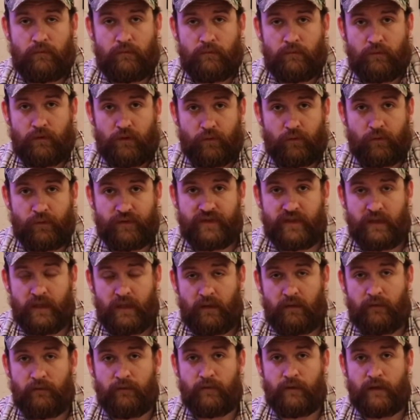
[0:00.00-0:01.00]
you'll
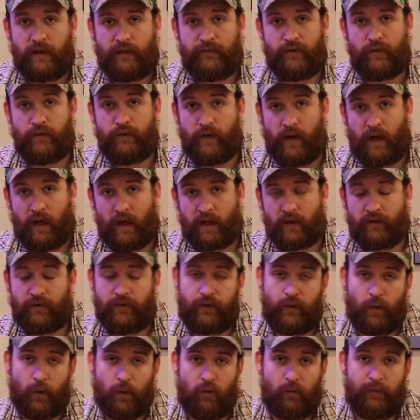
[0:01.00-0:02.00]
receive. If you knock, the
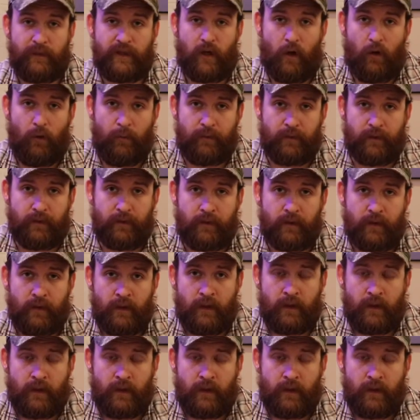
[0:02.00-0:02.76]
door will be opened.